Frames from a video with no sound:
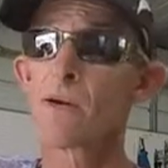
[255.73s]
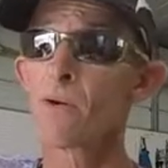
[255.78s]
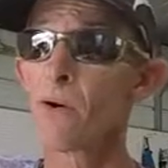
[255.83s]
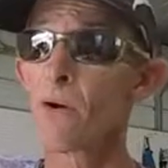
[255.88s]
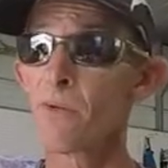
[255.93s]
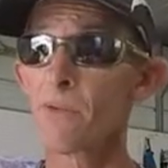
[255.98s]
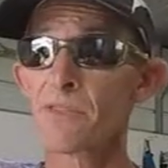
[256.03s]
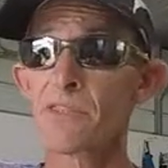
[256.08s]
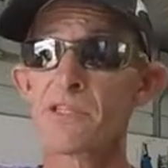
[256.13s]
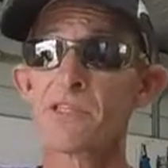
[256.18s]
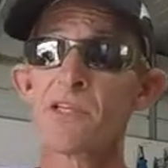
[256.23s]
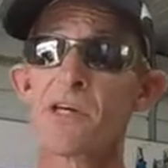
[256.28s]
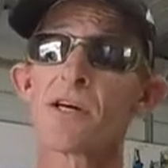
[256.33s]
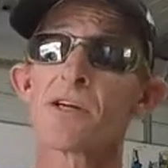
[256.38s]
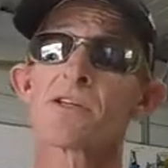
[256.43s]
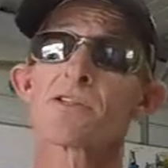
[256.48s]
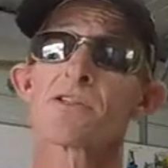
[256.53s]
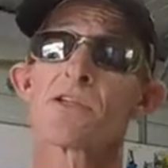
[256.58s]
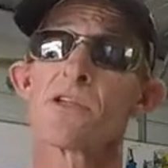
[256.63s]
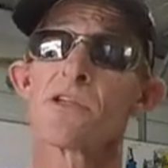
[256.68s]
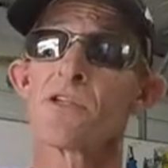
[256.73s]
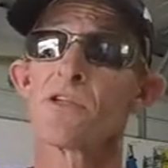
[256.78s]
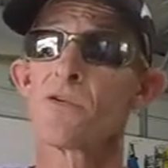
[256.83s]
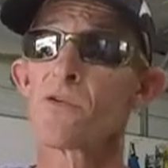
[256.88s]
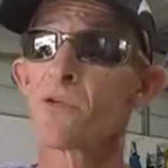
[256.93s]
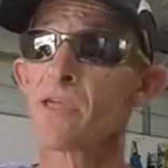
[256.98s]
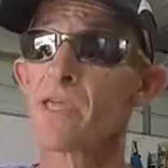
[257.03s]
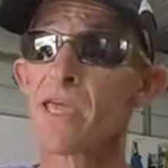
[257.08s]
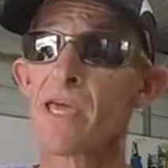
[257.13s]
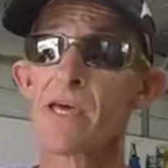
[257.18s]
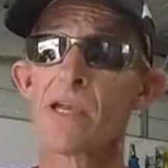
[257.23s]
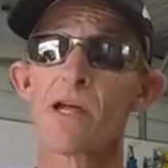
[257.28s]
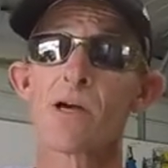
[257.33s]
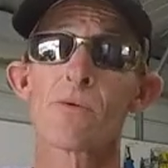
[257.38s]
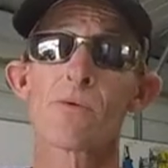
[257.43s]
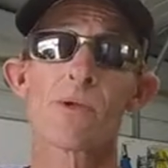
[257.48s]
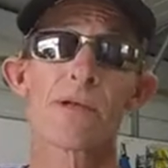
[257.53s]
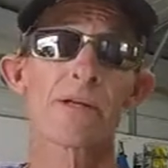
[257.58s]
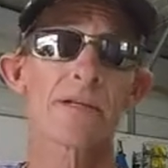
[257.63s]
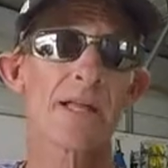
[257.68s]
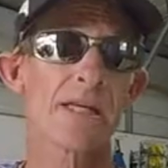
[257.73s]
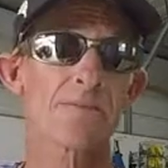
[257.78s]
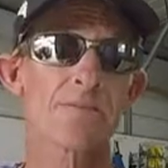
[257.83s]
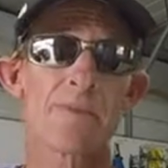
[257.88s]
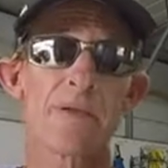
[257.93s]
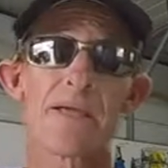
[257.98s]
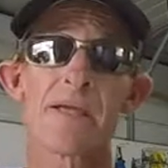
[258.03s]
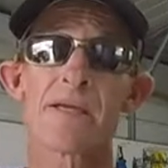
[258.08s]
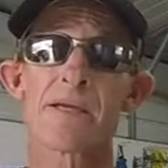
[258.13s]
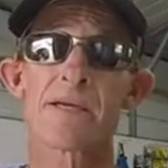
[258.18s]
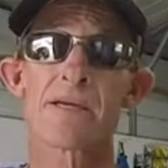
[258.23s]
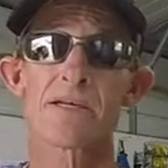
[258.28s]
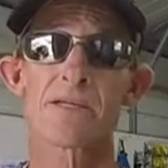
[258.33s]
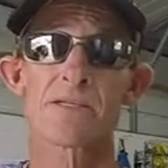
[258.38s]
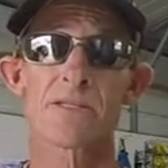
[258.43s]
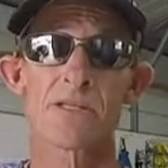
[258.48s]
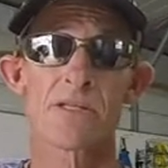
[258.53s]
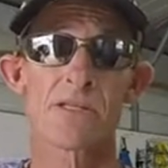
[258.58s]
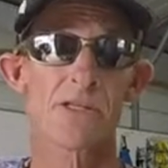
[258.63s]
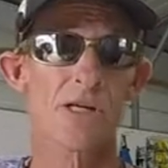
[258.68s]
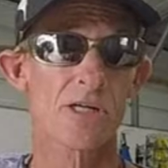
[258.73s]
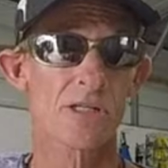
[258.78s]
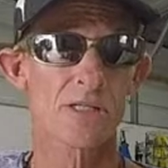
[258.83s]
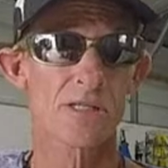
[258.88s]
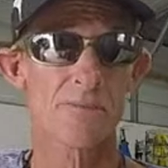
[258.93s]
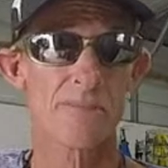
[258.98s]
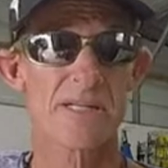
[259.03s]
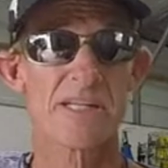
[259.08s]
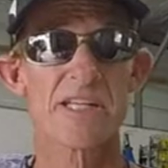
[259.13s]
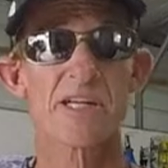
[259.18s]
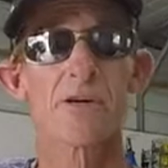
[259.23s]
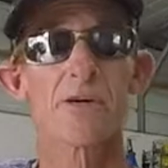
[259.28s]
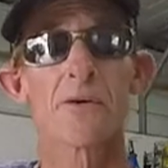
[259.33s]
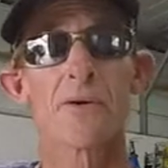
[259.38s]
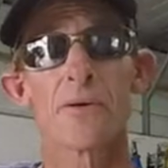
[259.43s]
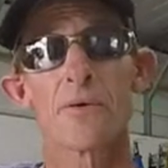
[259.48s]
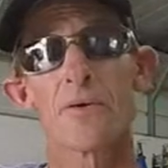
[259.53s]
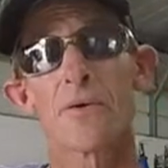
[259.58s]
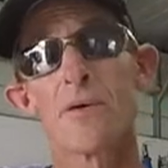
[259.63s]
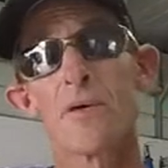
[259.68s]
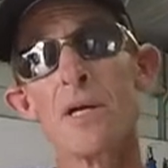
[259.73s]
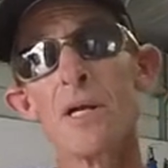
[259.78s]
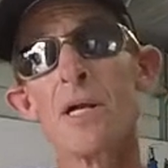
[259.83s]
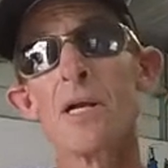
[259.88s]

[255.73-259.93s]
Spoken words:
But with the tungsten, you cannot run a glass bead because the tungsten material,